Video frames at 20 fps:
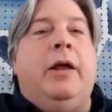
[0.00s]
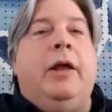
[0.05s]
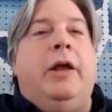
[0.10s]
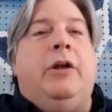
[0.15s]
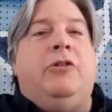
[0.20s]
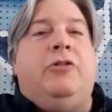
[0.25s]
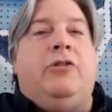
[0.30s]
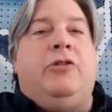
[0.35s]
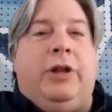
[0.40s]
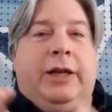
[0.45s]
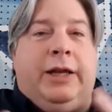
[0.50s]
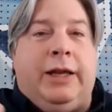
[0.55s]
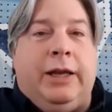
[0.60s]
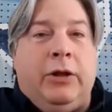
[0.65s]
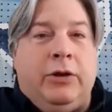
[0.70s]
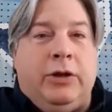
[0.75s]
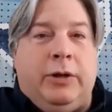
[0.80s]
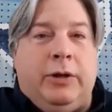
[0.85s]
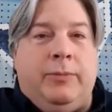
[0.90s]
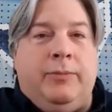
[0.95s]
So they
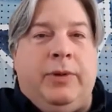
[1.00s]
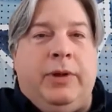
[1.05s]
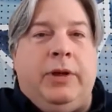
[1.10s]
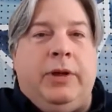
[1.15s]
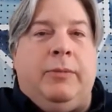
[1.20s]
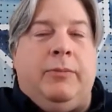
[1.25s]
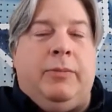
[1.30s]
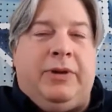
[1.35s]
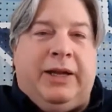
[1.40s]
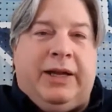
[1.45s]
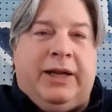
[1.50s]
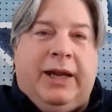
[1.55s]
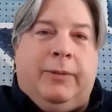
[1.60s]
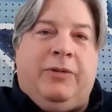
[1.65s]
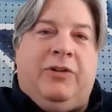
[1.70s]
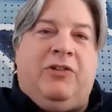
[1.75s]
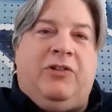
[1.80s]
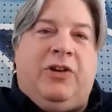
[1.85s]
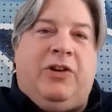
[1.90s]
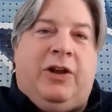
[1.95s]
killed him, but they kept
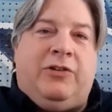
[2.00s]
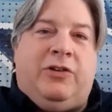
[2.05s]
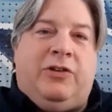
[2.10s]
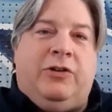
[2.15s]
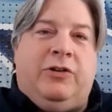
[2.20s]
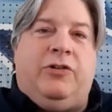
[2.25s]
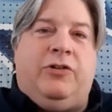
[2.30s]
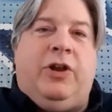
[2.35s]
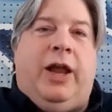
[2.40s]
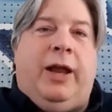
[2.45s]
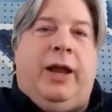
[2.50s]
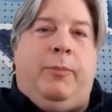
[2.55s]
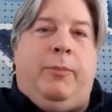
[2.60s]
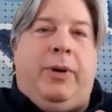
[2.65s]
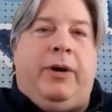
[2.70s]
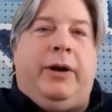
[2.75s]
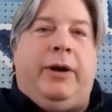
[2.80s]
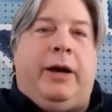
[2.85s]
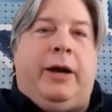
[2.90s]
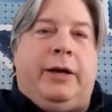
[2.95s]
his essence, and
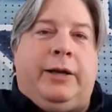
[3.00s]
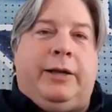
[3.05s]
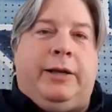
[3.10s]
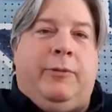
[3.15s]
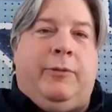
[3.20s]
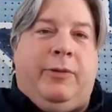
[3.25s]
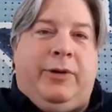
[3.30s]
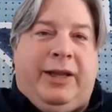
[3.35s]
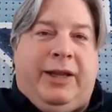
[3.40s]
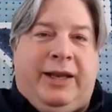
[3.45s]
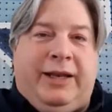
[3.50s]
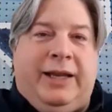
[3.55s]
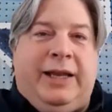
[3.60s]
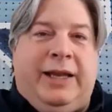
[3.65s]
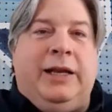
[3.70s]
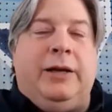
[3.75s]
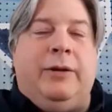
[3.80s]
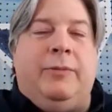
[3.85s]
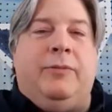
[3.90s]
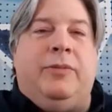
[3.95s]
periodically when they need
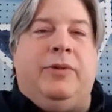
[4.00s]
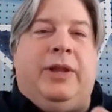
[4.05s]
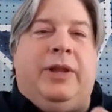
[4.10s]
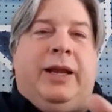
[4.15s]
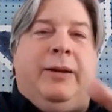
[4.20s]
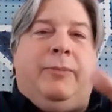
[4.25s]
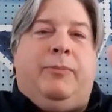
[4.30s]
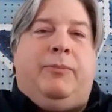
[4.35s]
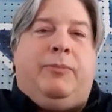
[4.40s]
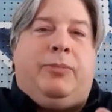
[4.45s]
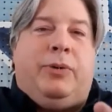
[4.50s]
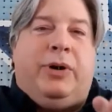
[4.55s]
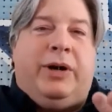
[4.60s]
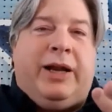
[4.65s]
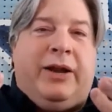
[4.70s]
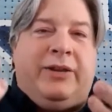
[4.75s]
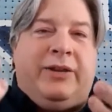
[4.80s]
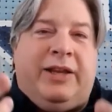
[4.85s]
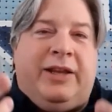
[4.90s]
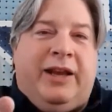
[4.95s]
him, they bring
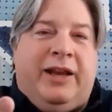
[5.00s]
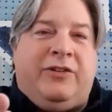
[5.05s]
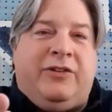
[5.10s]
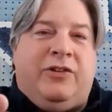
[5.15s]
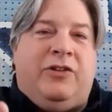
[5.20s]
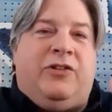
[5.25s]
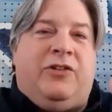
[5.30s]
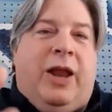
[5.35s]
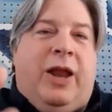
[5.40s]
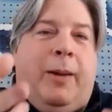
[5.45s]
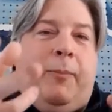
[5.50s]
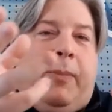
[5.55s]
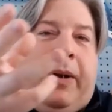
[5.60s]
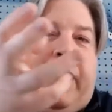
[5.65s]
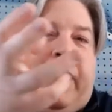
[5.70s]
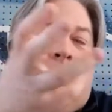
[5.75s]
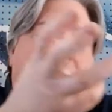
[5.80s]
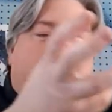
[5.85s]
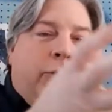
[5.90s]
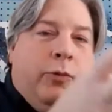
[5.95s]
out the essence and
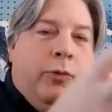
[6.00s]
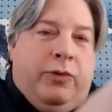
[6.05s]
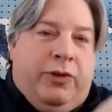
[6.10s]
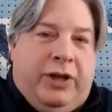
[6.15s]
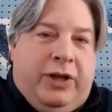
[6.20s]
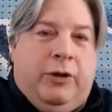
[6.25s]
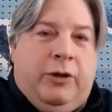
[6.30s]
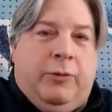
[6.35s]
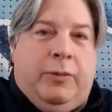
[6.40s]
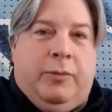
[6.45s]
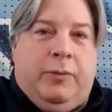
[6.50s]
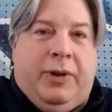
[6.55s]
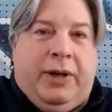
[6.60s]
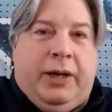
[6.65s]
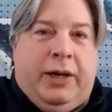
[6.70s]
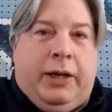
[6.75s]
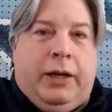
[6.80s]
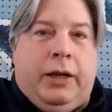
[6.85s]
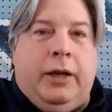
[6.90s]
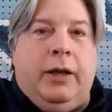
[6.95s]
pair it with a human
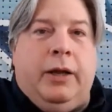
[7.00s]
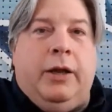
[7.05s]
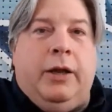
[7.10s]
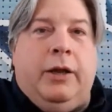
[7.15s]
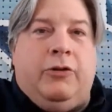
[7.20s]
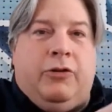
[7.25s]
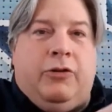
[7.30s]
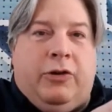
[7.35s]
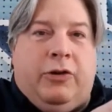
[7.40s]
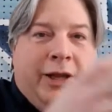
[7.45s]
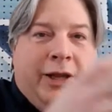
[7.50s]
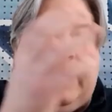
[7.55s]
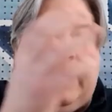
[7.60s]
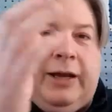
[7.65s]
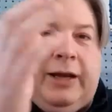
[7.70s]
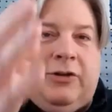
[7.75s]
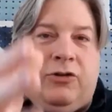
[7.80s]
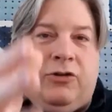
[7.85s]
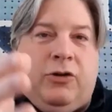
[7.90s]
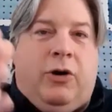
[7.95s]
being so that they
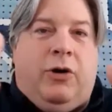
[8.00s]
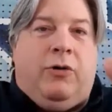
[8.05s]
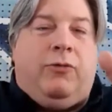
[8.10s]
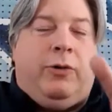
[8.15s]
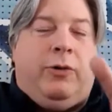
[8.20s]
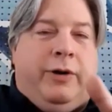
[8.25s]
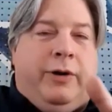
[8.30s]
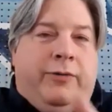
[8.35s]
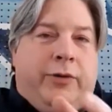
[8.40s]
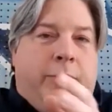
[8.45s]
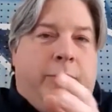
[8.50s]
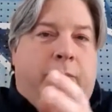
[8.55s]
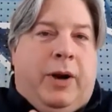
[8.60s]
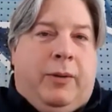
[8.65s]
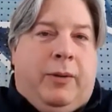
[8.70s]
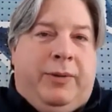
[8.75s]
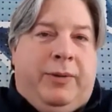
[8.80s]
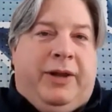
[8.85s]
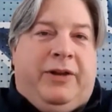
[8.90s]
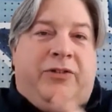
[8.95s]
can solve whatever the
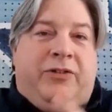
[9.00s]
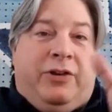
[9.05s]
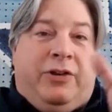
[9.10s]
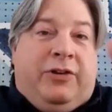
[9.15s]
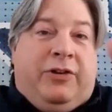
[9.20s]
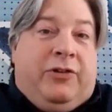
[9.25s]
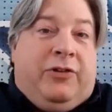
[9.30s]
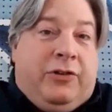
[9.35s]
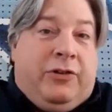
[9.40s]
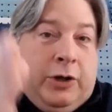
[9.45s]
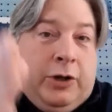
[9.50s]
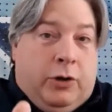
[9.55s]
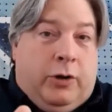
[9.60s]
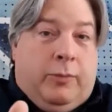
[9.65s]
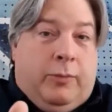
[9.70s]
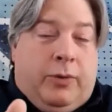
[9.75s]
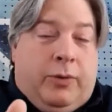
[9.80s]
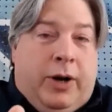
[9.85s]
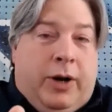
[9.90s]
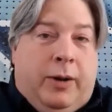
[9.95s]
problem is. This is the current
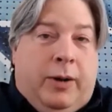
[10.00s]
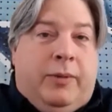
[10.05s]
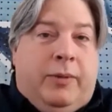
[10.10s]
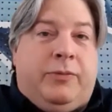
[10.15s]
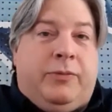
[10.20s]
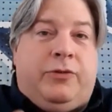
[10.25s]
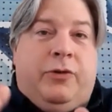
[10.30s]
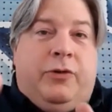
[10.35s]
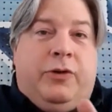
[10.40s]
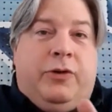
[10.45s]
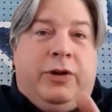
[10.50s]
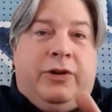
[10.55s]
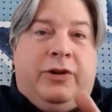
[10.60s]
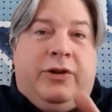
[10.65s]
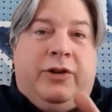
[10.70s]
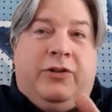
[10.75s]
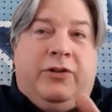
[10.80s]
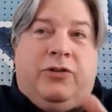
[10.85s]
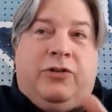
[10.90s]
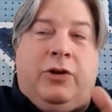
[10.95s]
problem. So
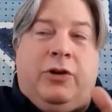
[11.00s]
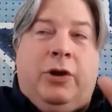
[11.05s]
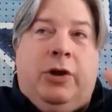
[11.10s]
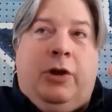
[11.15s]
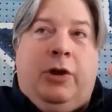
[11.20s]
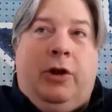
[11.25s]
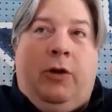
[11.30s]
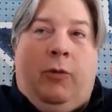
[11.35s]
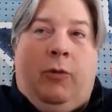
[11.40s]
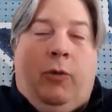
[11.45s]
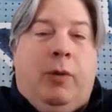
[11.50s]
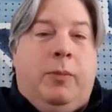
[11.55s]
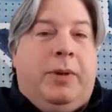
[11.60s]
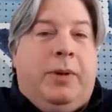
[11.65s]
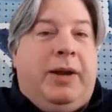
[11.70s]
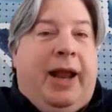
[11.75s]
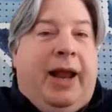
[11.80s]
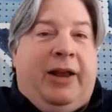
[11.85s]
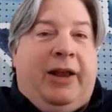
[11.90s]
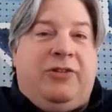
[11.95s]
this woman
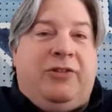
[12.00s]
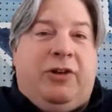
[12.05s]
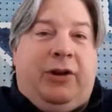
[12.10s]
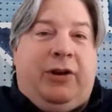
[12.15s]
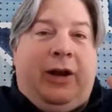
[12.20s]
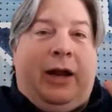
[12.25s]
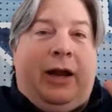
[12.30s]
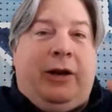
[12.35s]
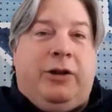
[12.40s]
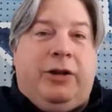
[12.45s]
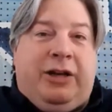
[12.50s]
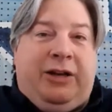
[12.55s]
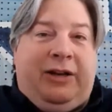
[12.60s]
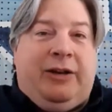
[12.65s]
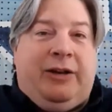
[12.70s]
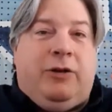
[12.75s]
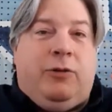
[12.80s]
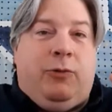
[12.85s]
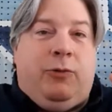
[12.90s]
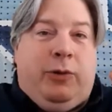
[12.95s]
has to not only
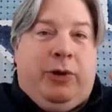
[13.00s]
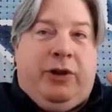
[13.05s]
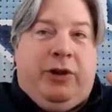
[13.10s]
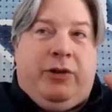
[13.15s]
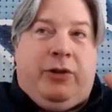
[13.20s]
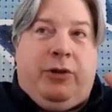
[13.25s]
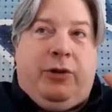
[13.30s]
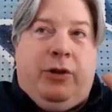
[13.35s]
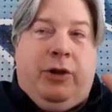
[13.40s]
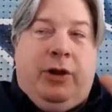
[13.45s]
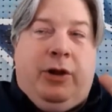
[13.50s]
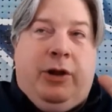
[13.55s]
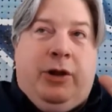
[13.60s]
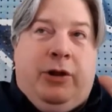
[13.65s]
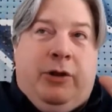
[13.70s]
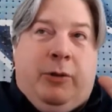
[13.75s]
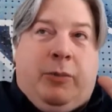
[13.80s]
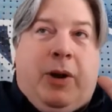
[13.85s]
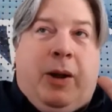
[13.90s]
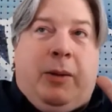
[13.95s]
deal with
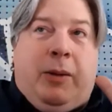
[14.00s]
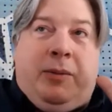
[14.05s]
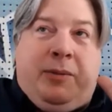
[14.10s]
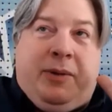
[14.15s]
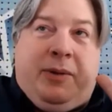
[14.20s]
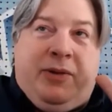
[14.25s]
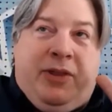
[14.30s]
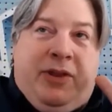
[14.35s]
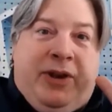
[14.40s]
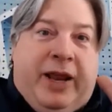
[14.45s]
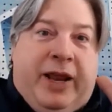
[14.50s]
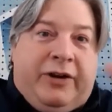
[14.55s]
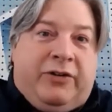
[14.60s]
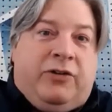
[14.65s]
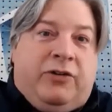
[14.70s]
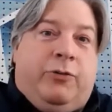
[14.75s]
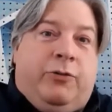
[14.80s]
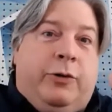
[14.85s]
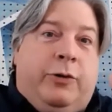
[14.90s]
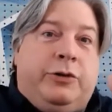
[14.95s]
the problem of the Nexus
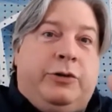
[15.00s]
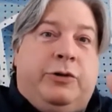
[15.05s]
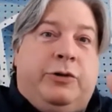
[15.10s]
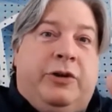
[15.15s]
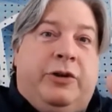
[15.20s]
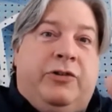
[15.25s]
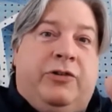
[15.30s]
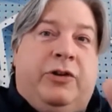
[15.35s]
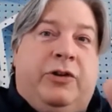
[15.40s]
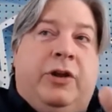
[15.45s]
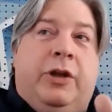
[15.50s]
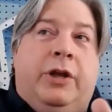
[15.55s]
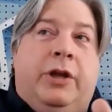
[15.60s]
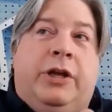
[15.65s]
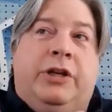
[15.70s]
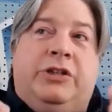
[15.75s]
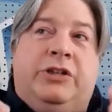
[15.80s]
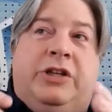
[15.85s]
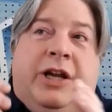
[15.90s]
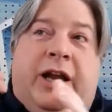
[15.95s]
Fortress,
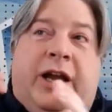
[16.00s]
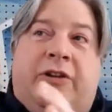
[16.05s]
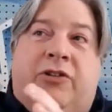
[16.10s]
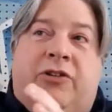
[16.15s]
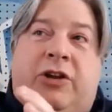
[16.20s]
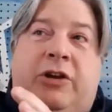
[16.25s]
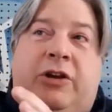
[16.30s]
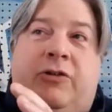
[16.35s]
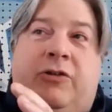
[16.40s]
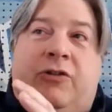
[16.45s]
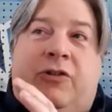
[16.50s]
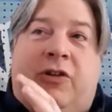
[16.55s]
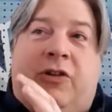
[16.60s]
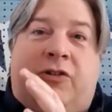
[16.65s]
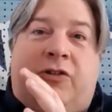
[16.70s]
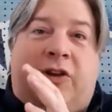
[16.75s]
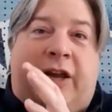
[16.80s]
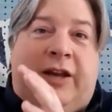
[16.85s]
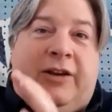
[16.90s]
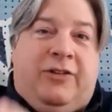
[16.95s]
she has to use
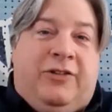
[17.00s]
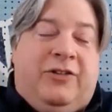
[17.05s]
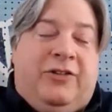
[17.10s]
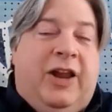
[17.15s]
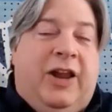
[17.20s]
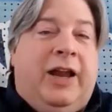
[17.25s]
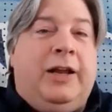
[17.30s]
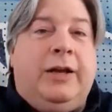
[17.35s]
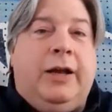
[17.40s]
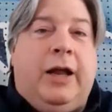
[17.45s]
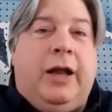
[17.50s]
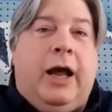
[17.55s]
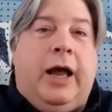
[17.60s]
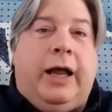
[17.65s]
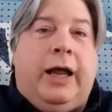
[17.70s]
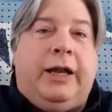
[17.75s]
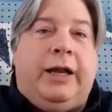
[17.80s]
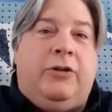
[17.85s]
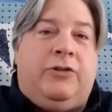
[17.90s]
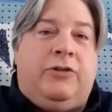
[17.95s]
this insane
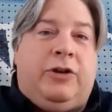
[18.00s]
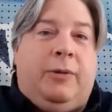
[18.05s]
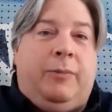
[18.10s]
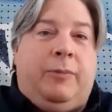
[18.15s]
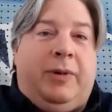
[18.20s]
guy who's going to